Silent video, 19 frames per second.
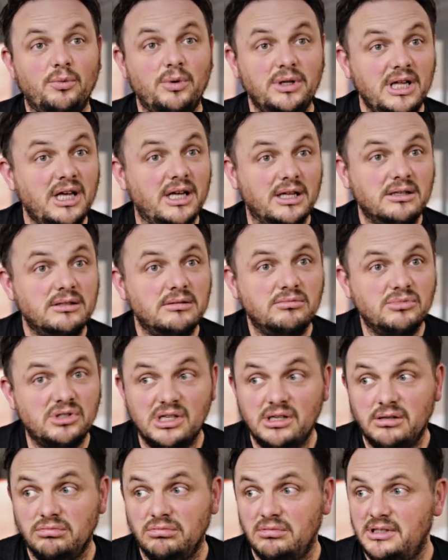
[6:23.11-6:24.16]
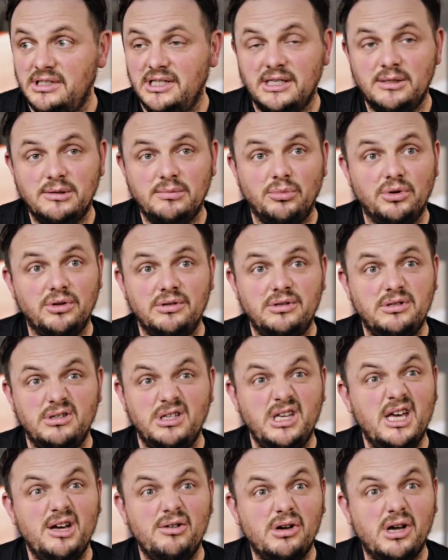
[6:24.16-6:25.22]
We did 6 months, a
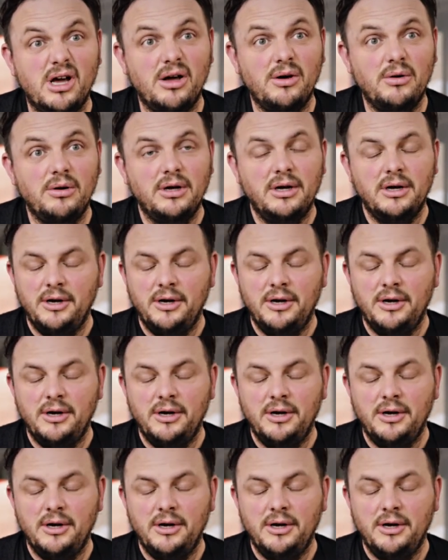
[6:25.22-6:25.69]
year ago.